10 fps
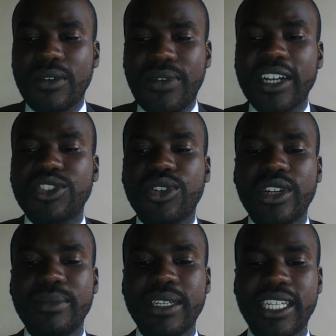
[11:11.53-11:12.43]
functional
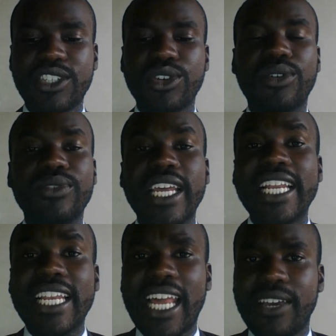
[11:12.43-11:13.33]
limitation of
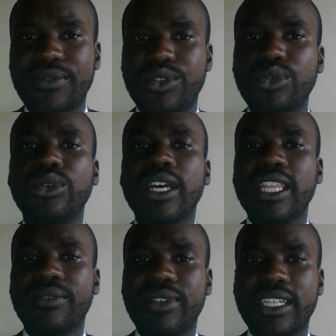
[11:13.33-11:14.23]
daily life to
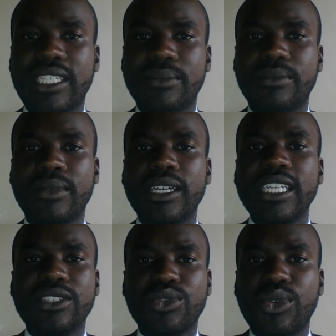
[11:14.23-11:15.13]
the victim
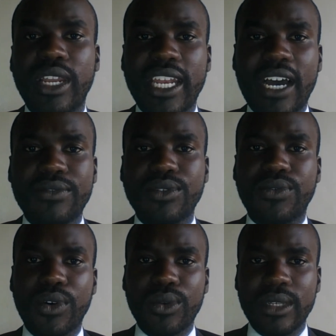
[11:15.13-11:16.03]
is good enough to
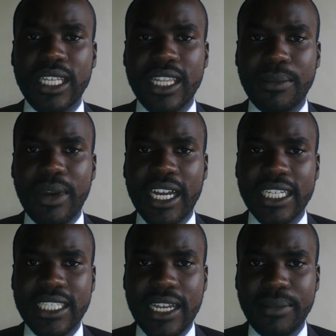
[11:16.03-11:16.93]
fall within the
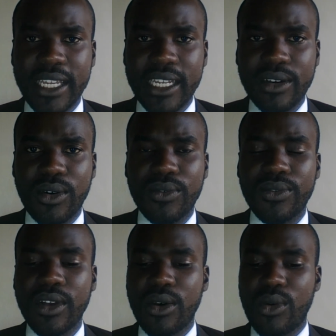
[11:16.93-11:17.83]
brackets and meaning of
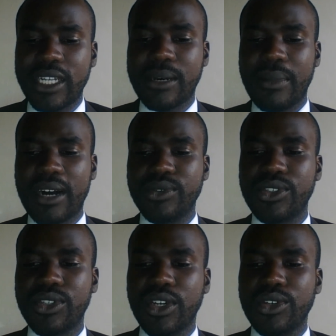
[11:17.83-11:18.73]
what
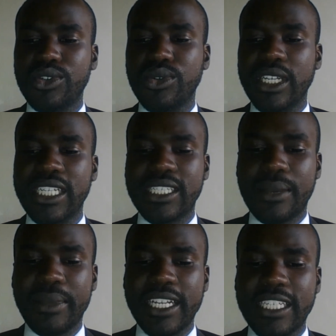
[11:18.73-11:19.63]
amounts to a
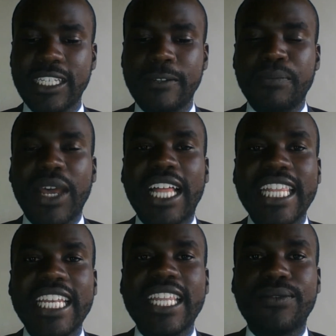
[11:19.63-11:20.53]
disability. And
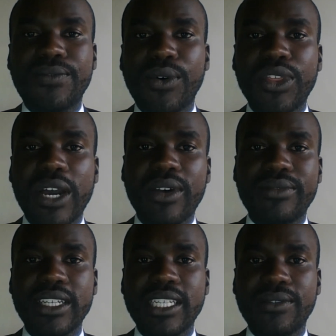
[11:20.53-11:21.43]
then the fourth
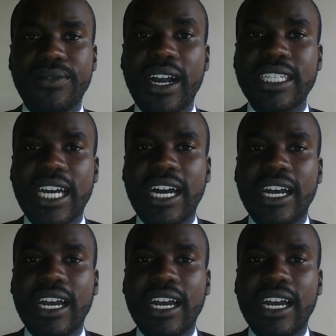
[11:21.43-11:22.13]
aggravating factor